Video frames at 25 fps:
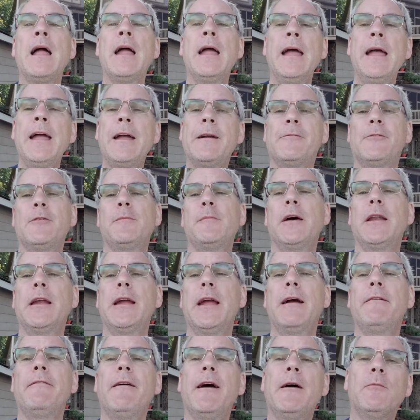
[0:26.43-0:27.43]
Hey,
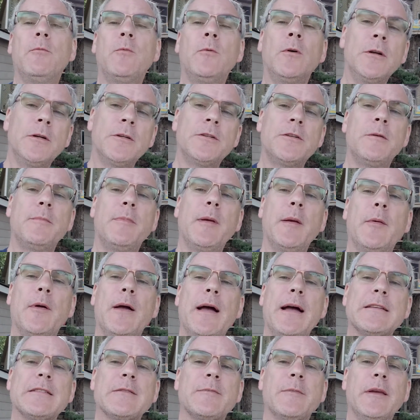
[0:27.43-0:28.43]
everybody. I've had one or two people
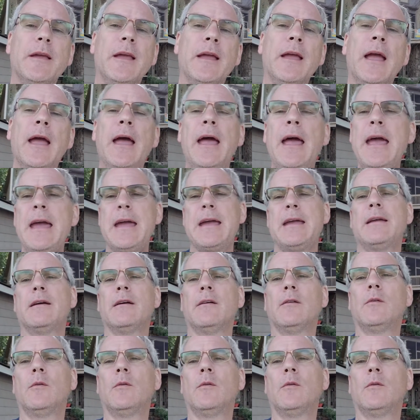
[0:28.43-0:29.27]
ask me, hey,